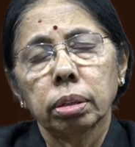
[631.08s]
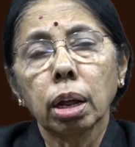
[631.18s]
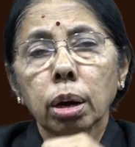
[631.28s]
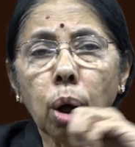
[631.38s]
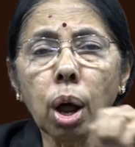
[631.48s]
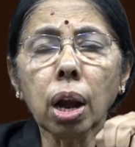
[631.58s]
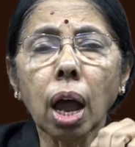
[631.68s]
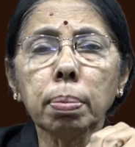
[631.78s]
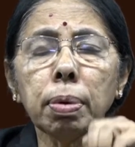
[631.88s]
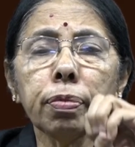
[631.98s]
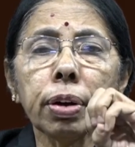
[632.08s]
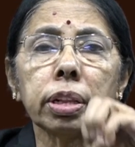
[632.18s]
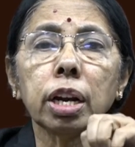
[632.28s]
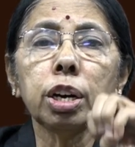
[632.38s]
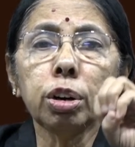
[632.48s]
they are all liable for
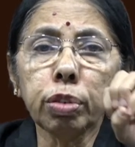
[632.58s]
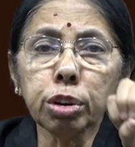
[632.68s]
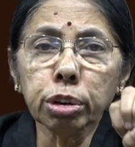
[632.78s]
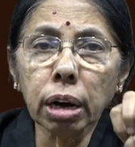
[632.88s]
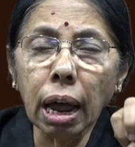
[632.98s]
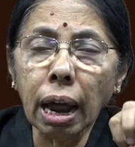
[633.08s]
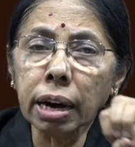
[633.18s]
their individual